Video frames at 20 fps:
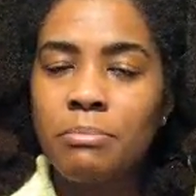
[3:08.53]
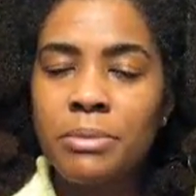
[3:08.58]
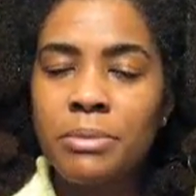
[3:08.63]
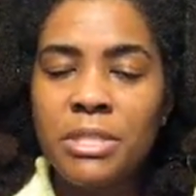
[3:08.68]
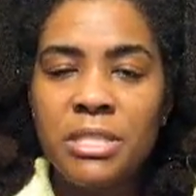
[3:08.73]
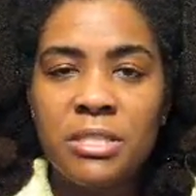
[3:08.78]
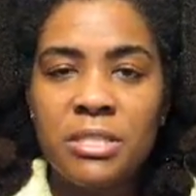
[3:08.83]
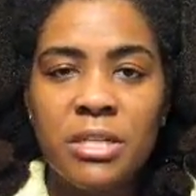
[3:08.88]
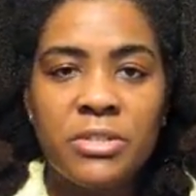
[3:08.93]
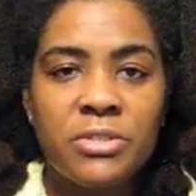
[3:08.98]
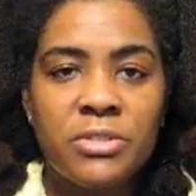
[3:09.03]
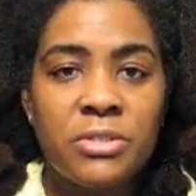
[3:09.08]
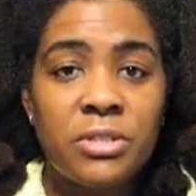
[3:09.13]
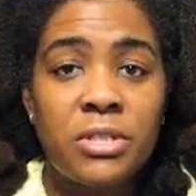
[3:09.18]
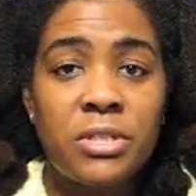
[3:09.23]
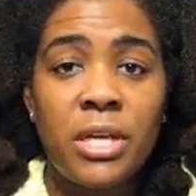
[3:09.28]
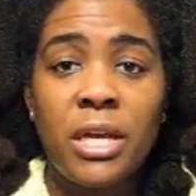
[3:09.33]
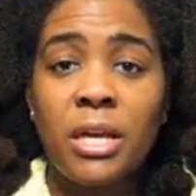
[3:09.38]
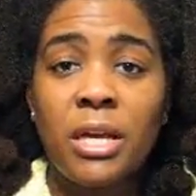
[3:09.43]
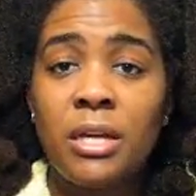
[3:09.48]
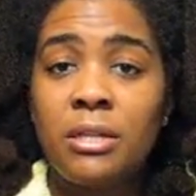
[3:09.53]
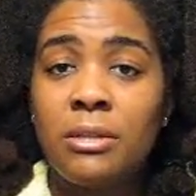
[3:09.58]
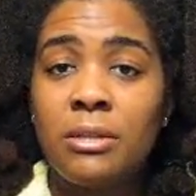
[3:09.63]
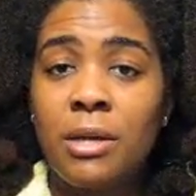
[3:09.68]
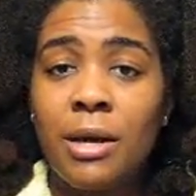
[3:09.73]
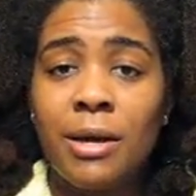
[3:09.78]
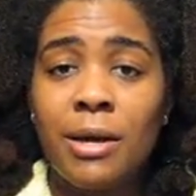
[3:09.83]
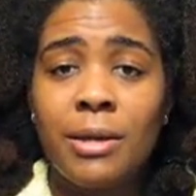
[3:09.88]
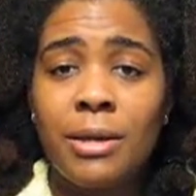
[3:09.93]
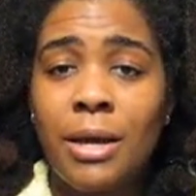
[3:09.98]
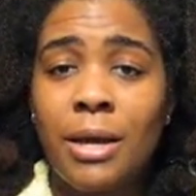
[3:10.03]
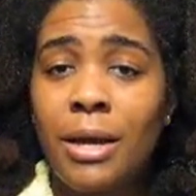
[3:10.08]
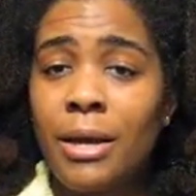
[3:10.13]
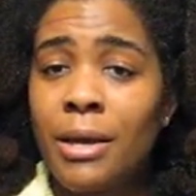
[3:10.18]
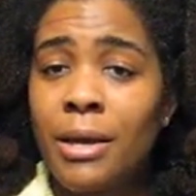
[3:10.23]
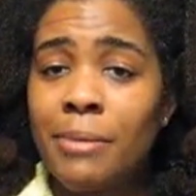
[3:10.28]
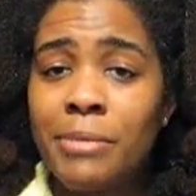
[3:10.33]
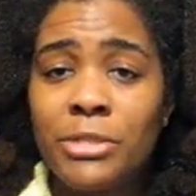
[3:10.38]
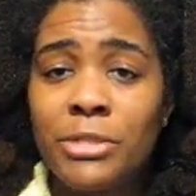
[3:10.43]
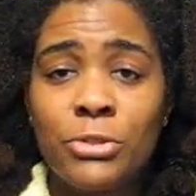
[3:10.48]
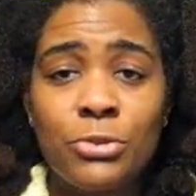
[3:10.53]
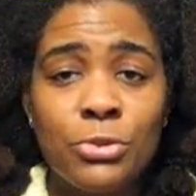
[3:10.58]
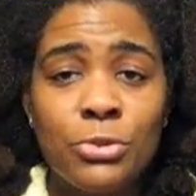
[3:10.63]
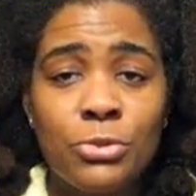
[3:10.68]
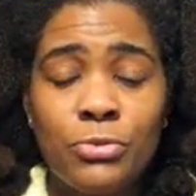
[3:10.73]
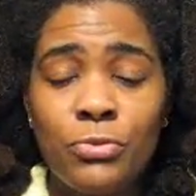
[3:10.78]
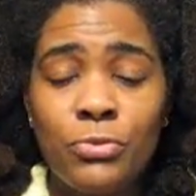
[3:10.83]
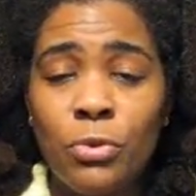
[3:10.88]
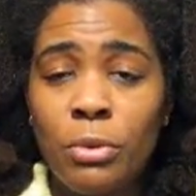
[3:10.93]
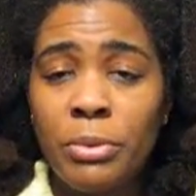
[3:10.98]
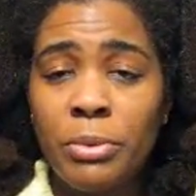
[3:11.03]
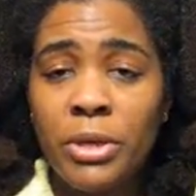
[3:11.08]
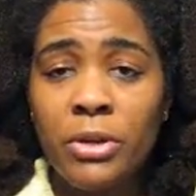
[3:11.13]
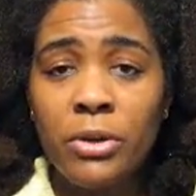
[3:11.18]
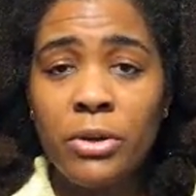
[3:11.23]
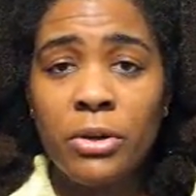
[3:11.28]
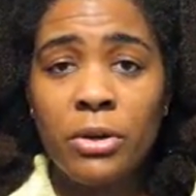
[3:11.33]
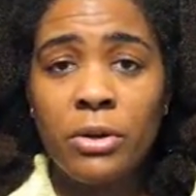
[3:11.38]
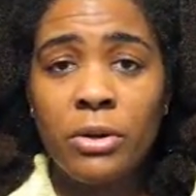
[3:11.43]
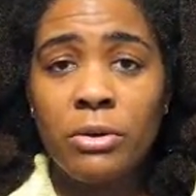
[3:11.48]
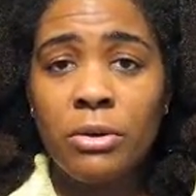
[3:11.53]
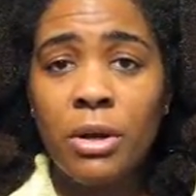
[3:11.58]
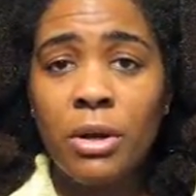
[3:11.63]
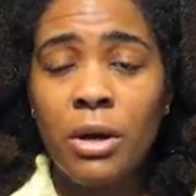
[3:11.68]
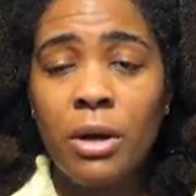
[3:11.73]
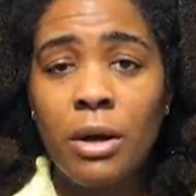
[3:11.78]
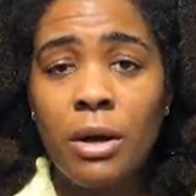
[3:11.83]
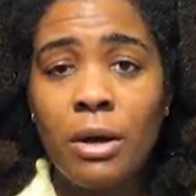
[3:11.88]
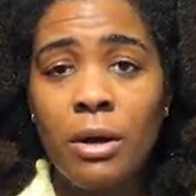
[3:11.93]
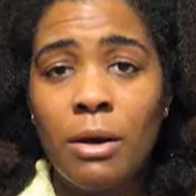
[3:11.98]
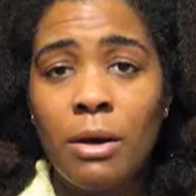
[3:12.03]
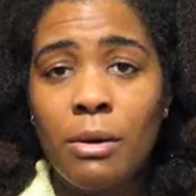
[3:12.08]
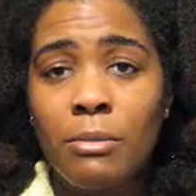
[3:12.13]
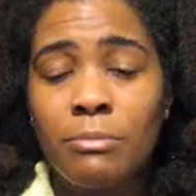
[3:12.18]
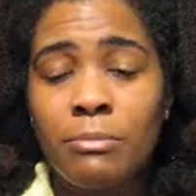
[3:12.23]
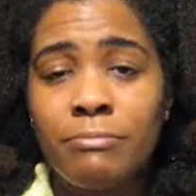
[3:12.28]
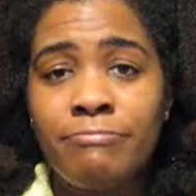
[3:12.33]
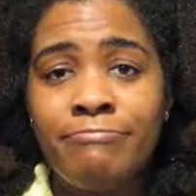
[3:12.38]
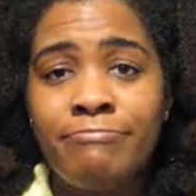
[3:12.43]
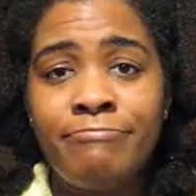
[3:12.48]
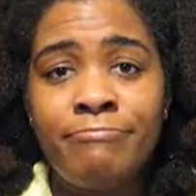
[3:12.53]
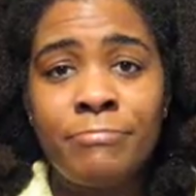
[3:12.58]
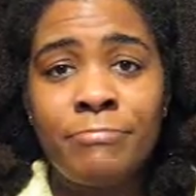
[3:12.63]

please understand, I am a true 4B girl.